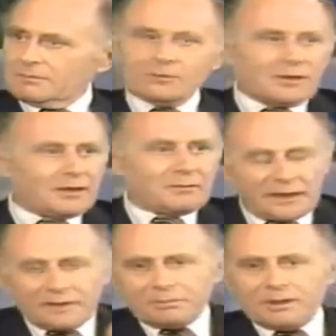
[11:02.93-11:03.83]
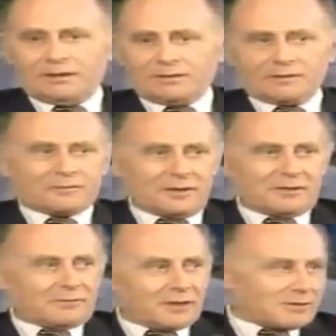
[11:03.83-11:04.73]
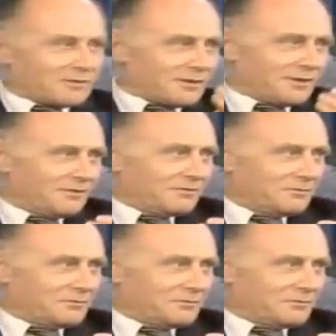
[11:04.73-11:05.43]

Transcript: You name any plant, if there are any Russians here